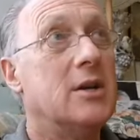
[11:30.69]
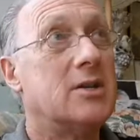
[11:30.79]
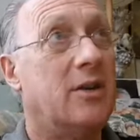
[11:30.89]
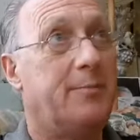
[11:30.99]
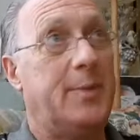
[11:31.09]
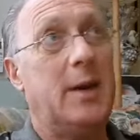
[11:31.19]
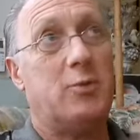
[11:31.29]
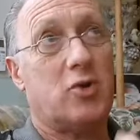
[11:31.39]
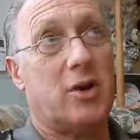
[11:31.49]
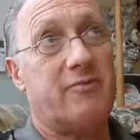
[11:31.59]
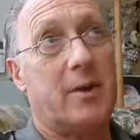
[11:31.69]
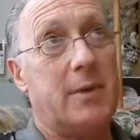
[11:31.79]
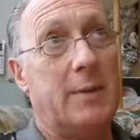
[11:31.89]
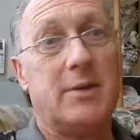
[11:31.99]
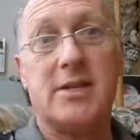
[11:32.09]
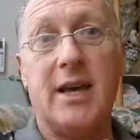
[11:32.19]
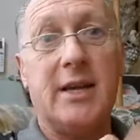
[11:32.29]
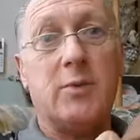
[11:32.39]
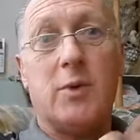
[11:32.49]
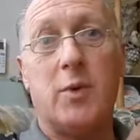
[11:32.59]
So people can ring me up and say,
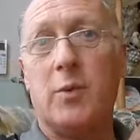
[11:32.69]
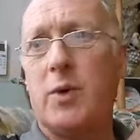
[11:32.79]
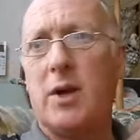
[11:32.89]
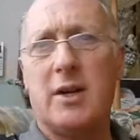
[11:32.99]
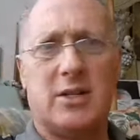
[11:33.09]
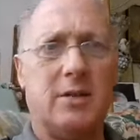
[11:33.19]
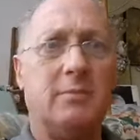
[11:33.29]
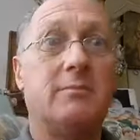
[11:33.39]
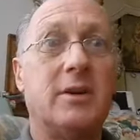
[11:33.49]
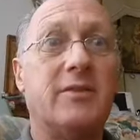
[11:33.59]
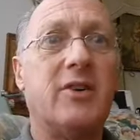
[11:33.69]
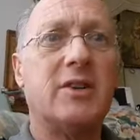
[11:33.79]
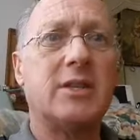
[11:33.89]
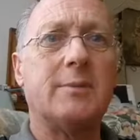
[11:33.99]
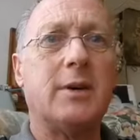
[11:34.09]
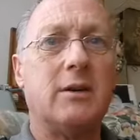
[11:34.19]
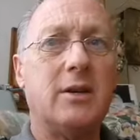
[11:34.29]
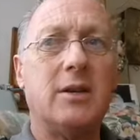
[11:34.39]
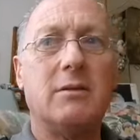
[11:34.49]
Edward, we would like some advice about,